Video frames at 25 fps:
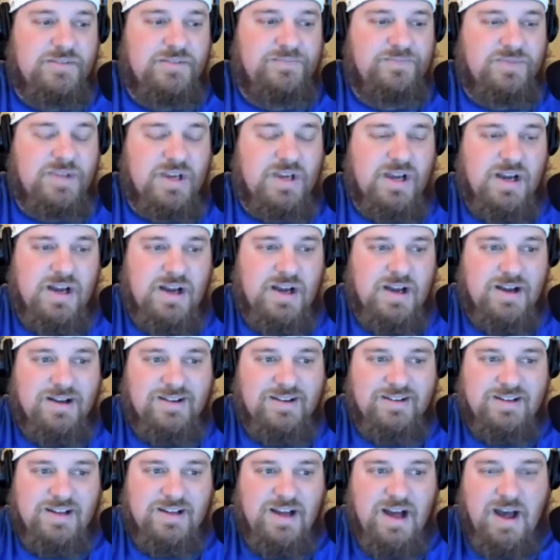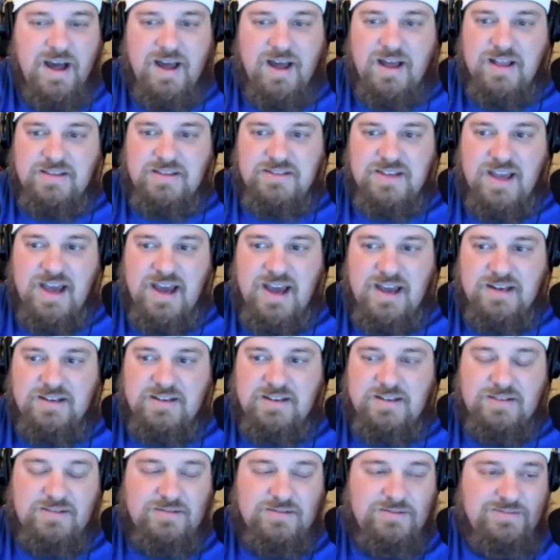I
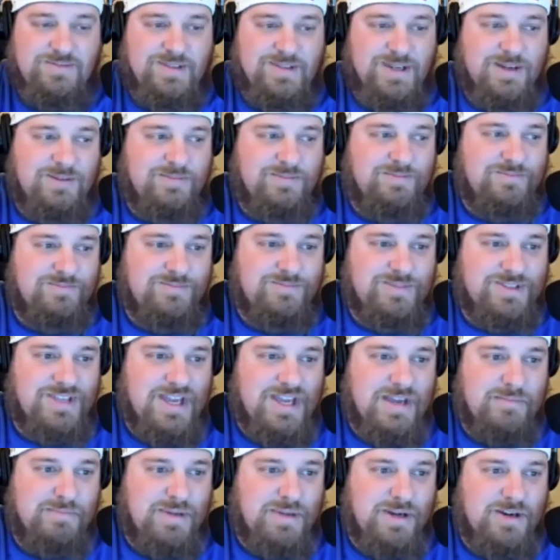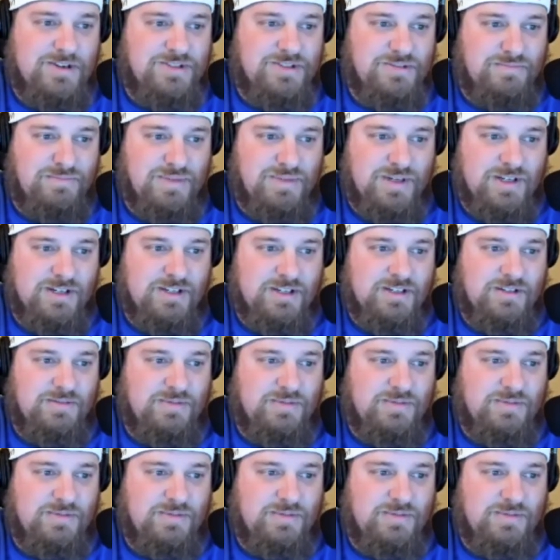attacked, Sam Burns and Berger